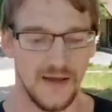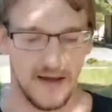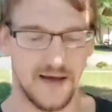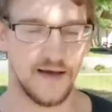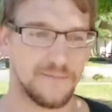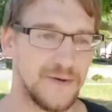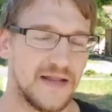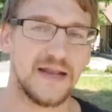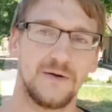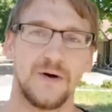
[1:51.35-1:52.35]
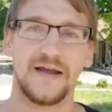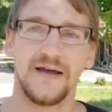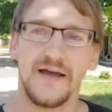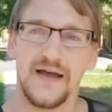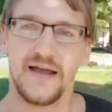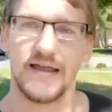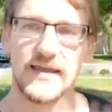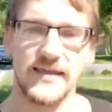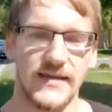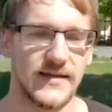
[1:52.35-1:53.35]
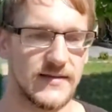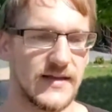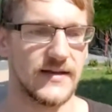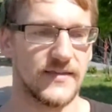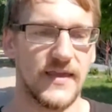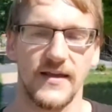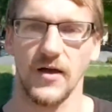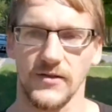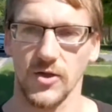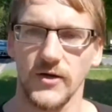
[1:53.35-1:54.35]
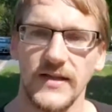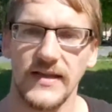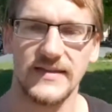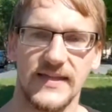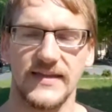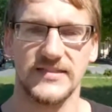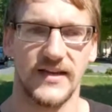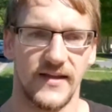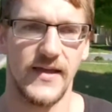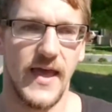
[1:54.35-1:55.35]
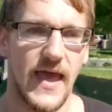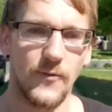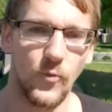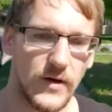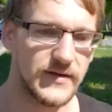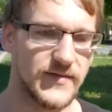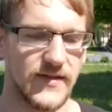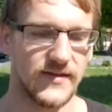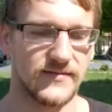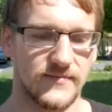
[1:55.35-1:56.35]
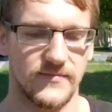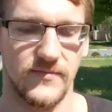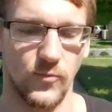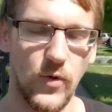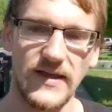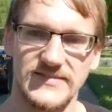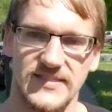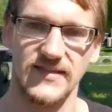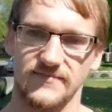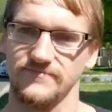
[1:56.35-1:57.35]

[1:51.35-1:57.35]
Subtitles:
But anyway, he did a thing on learning and teaching. And one of the ways he